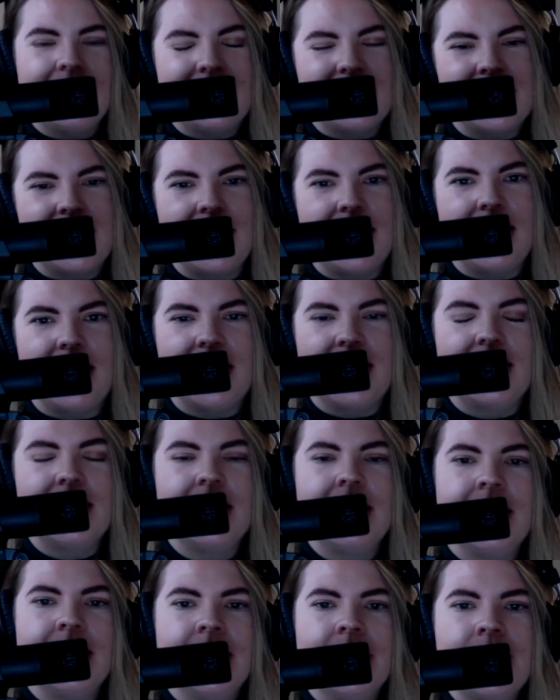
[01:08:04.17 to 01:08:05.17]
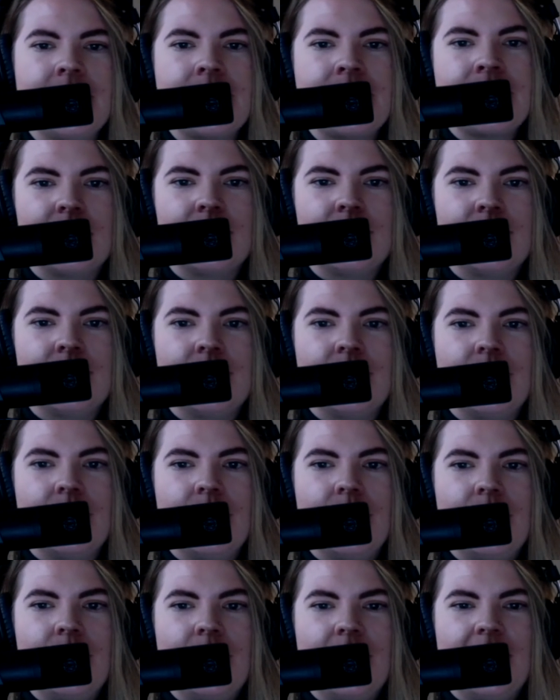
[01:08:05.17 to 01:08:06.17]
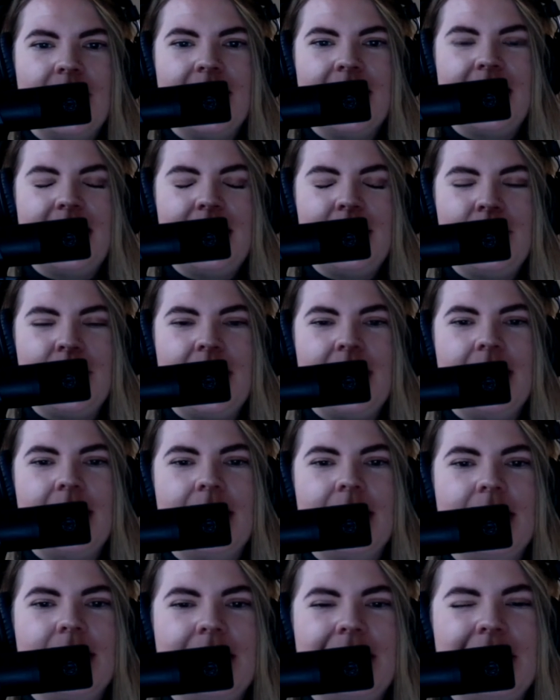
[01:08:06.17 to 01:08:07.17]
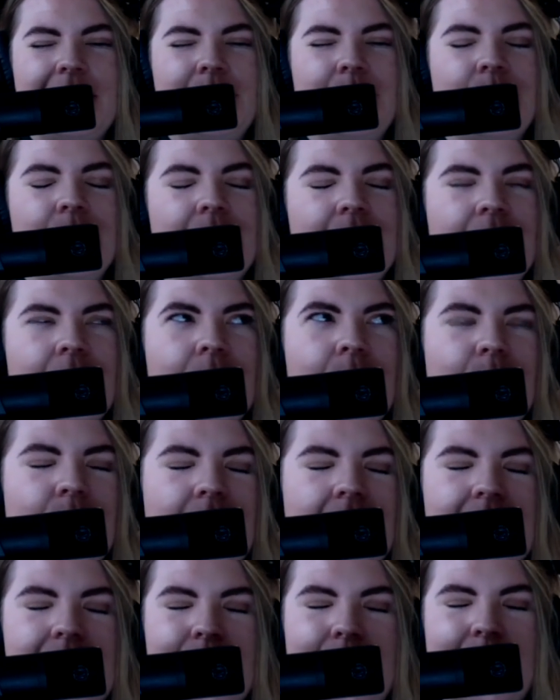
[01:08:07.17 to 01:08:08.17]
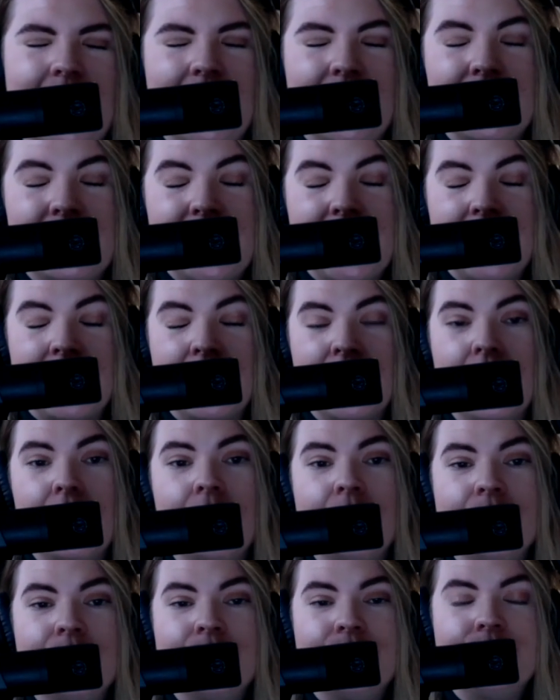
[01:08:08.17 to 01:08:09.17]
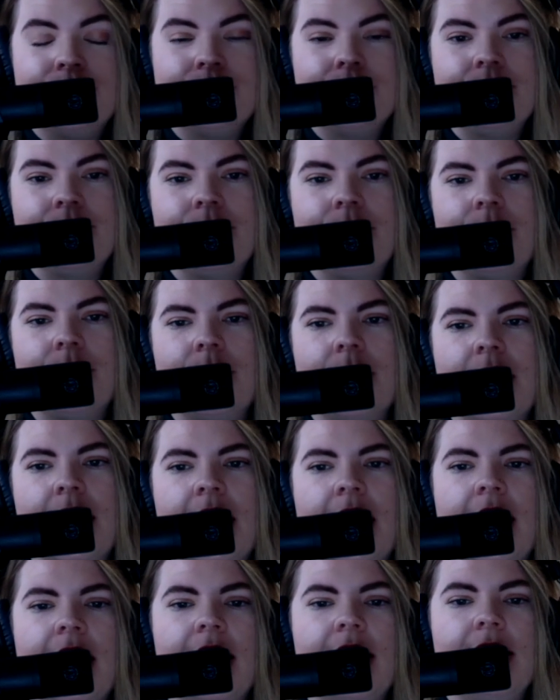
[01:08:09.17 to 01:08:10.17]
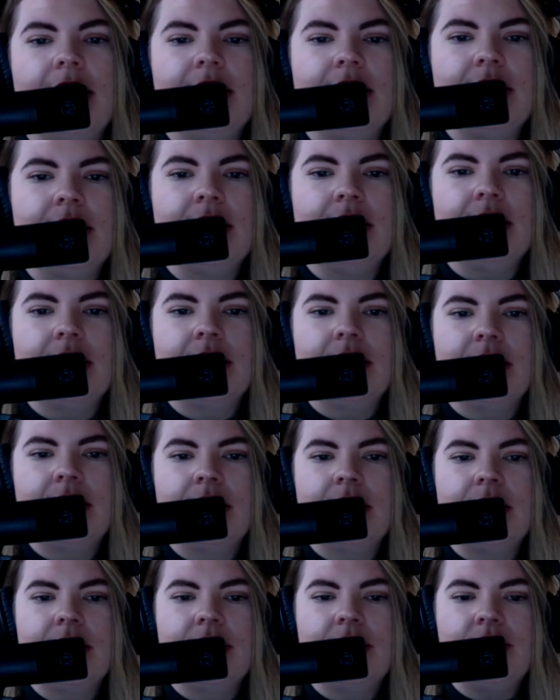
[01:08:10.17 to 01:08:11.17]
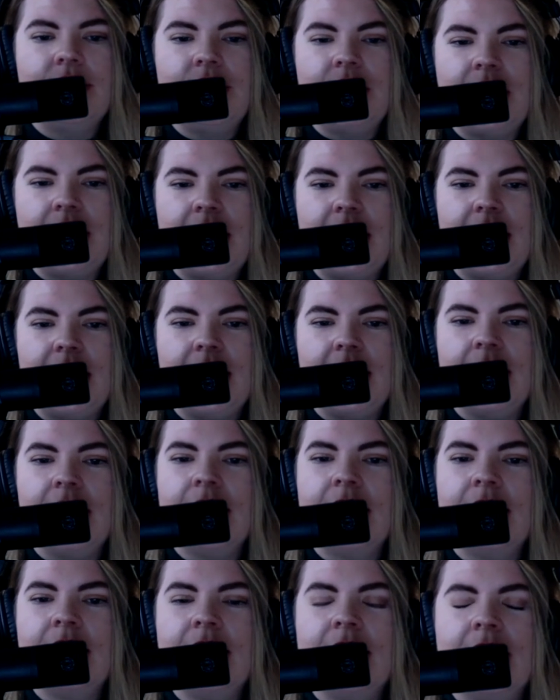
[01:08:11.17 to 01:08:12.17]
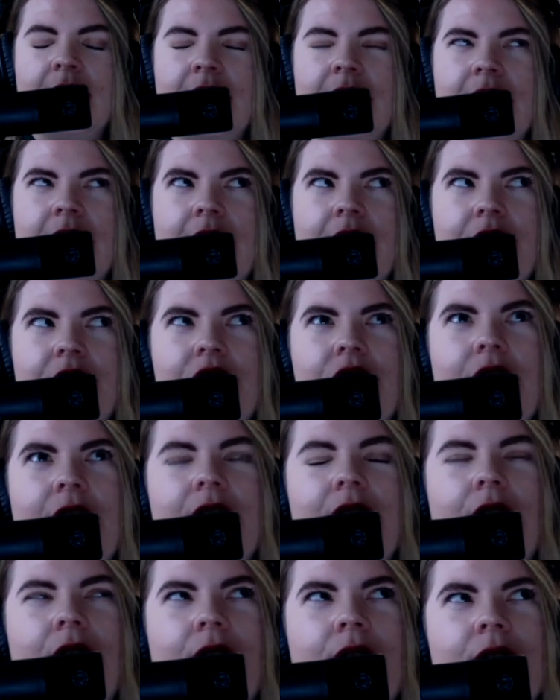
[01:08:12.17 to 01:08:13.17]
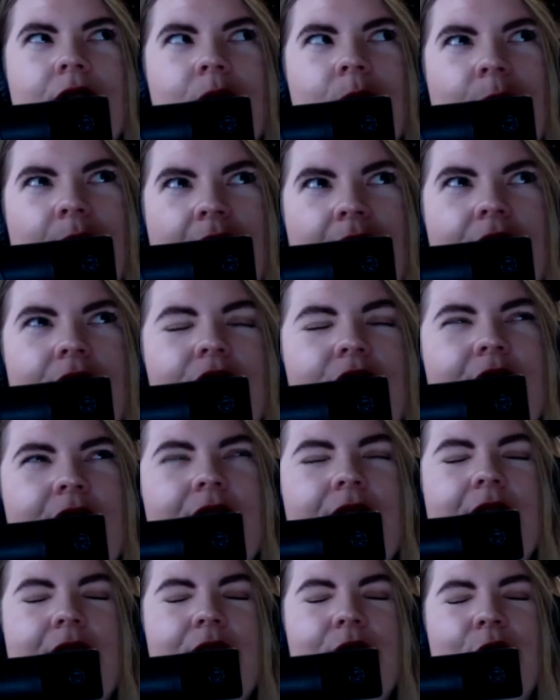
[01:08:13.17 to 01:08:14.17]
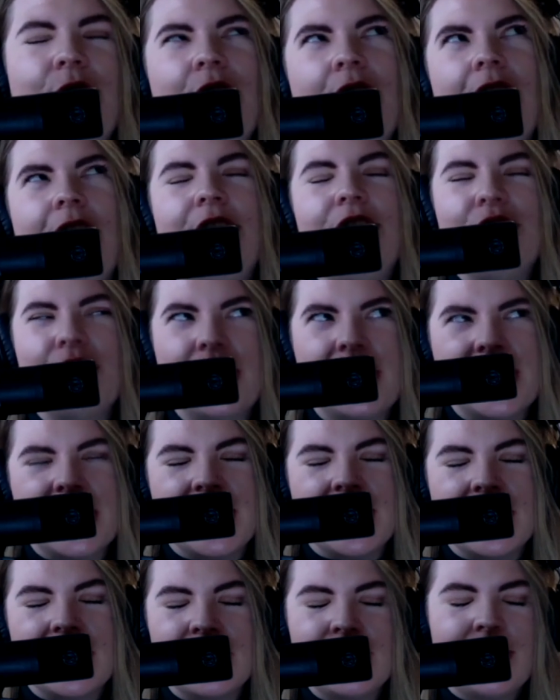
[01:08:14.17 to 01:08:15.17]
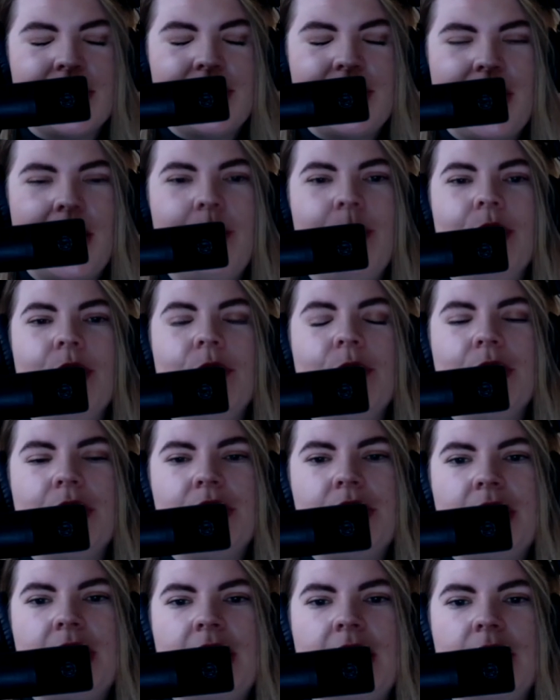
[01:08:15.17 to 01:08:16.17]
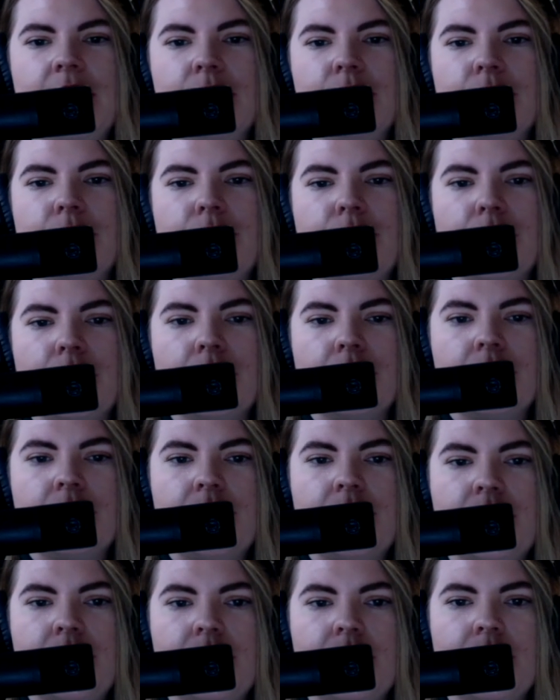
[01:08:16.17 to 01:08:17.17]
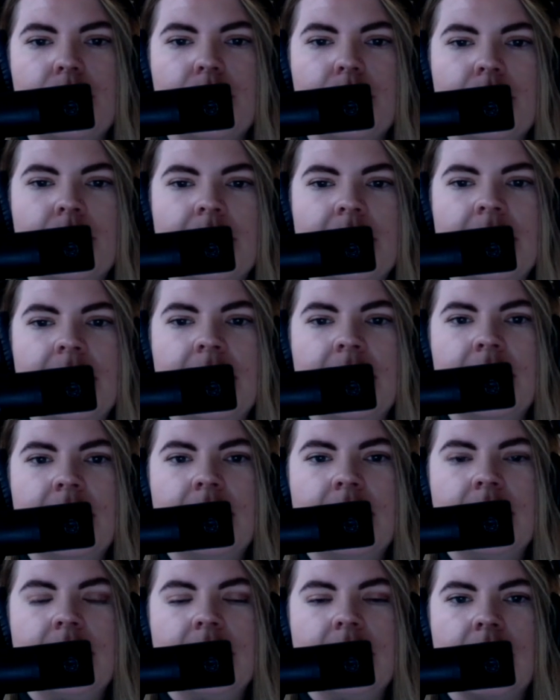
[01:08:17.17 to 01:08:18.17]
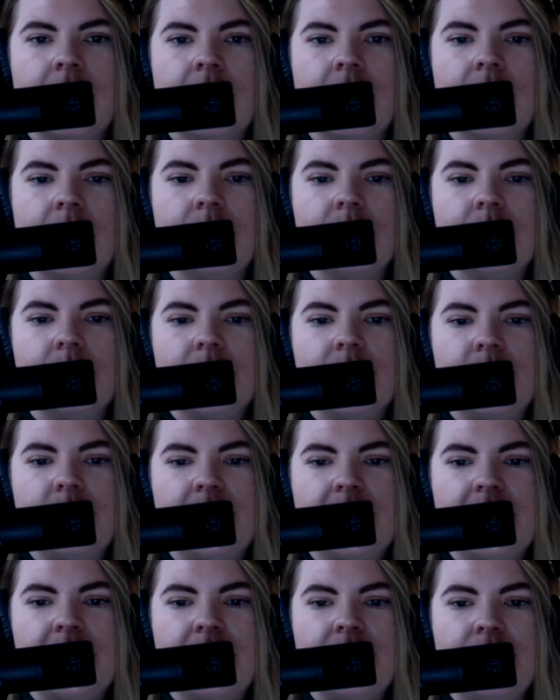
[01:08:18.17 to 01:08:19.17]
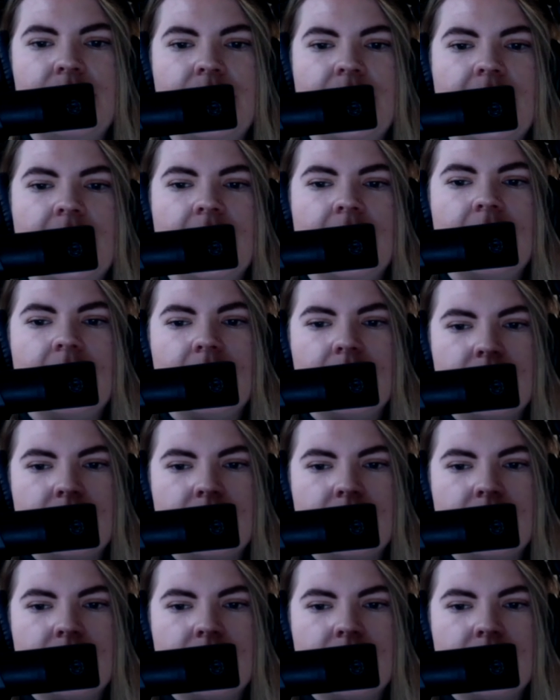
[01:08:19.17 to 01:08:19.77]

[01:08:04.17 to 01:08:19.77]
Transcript: things like that. But anyway, this particular book is about tarot and mm-hmm. she she talks about she has, it's very interesting there's a chapter where she refers to specific